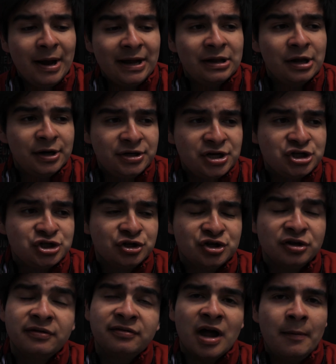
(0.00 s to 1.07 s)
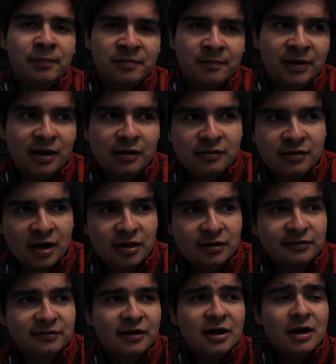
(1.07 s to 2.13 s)
and my clarinet teacher just stops me and
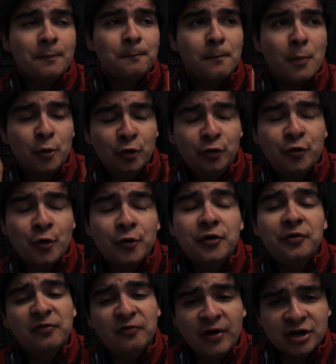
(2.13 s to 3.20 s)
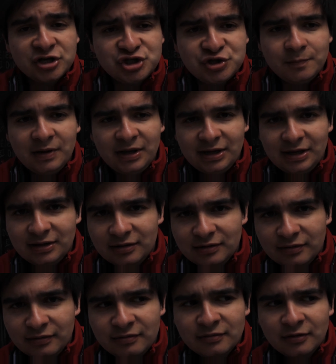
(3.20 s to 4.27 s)
says, monotone in French
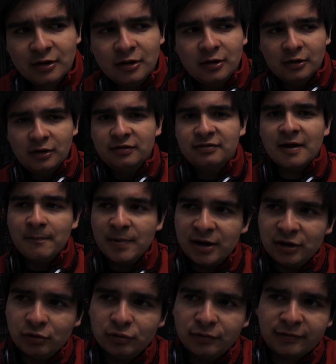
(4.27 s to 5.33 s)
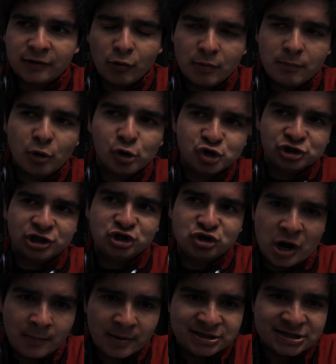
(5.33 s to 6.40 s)
means somebody who's so emotionally
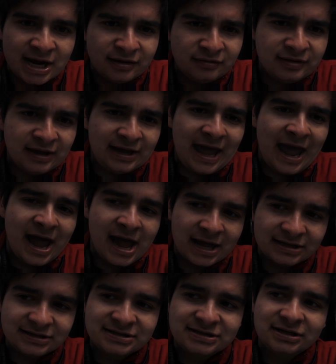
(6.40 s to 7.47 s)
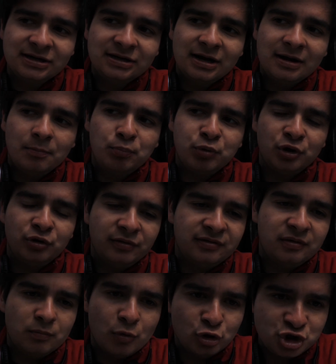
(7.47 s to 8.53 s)
traumatized they can't
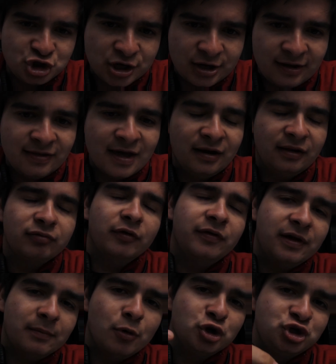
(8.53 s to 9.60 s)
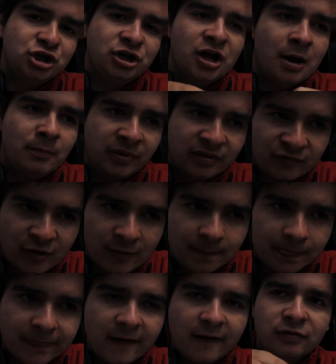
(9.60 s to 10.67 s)
produce emotion, and that is where the emotion comes
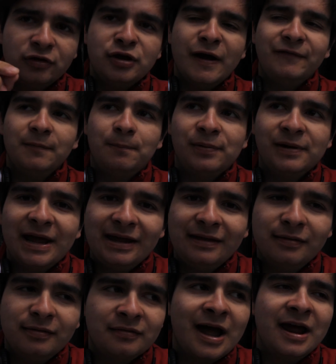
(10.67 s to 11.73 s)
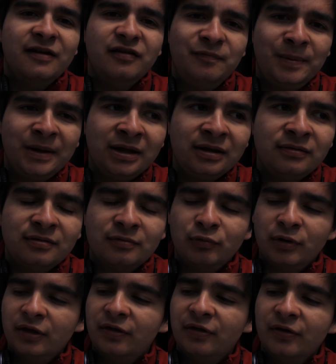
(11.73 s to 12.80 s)
from. So you have to play this kind of piece
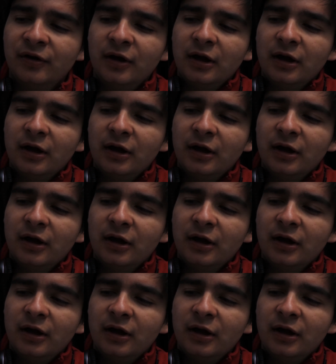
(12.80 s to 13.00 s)
with